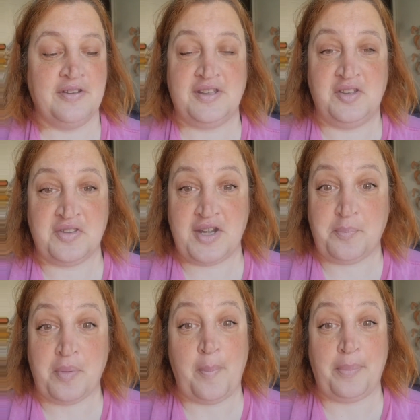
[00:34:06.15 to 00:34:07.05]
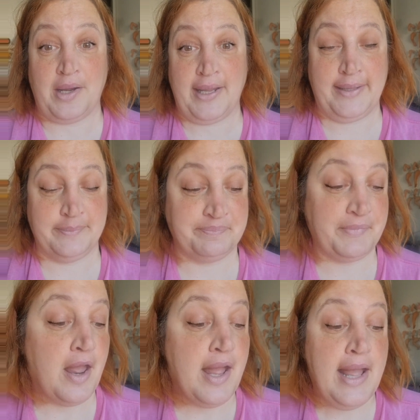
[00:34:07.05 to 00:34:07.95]
Using it properly.
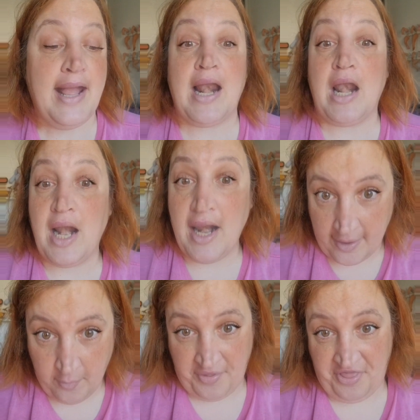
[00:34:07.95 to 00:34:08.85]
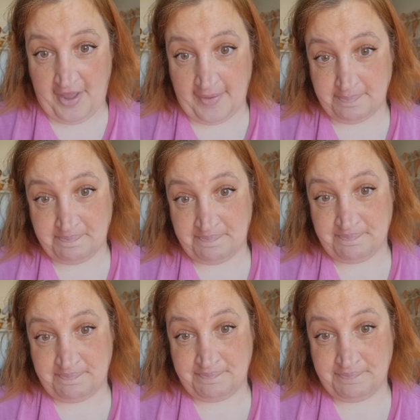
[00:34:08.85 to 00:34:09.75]
Liquid thin.
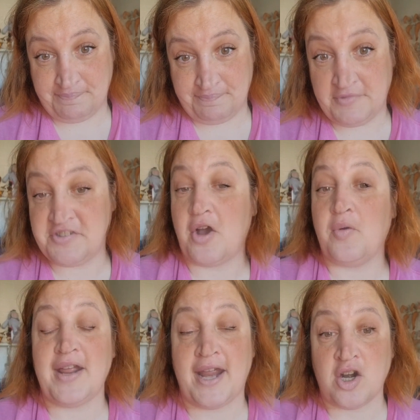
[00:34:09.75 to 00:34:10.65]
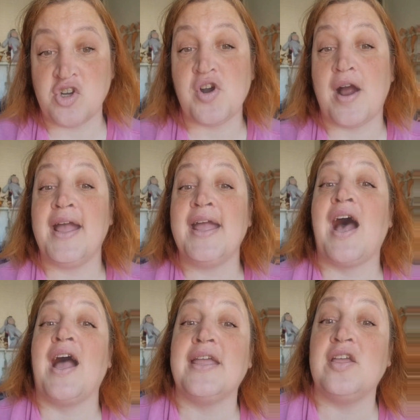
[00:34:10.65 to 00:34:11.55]
So in air dry,
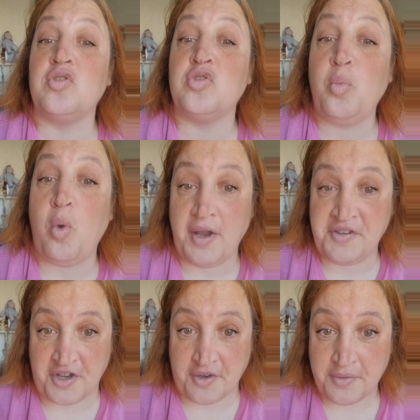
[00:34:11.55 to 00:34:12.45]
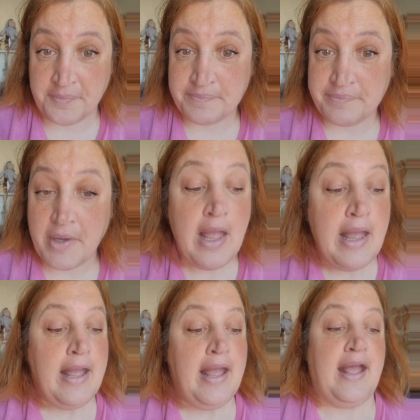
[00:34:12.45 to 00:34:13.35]
I use water.
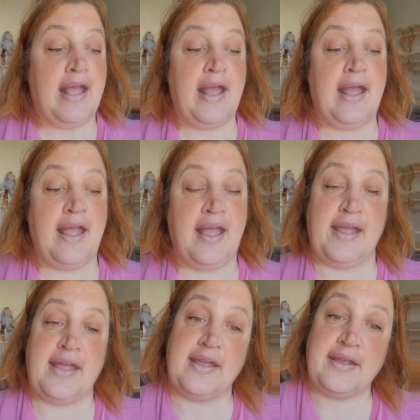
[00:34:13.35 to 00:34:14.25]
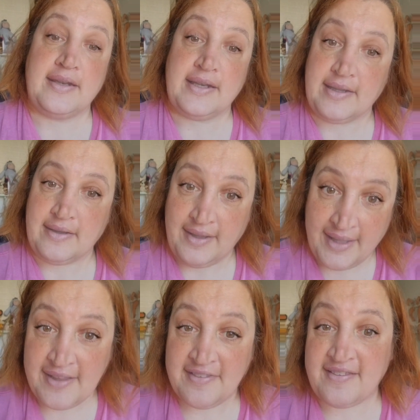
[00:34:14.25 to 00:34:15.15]
In
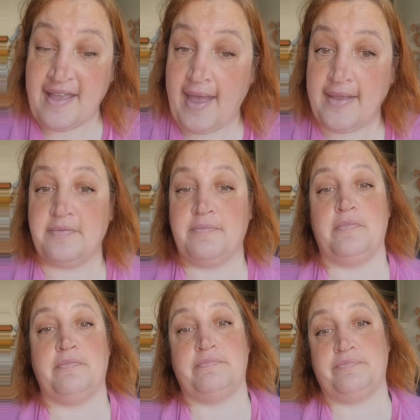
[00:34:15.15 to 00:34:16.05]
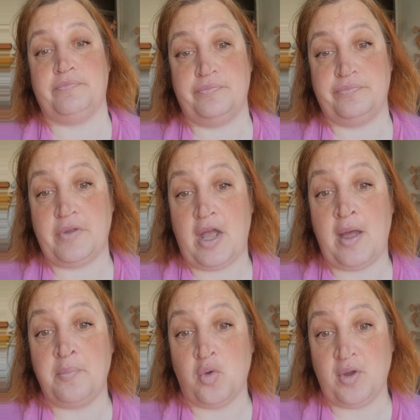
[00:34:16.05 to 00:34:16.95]
heat set,
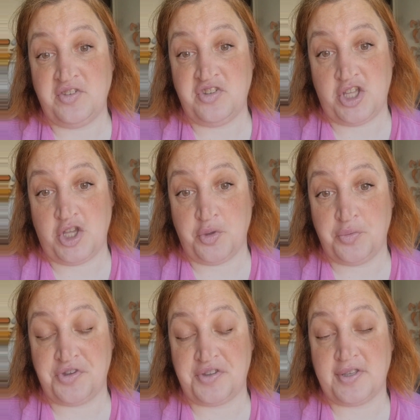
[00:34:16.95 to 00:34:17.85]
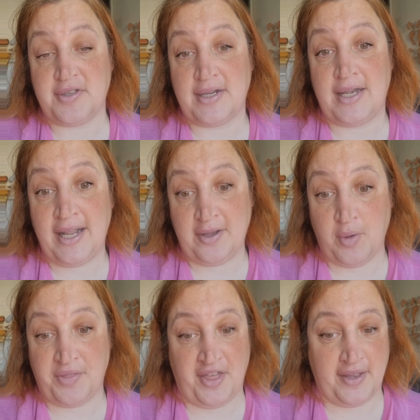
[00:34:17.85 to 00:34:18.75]
I'm going to use liquid
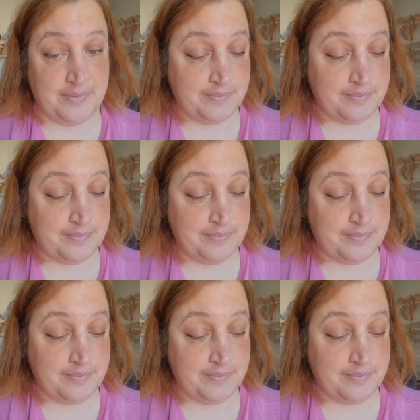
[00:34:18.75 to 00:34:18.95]
thin.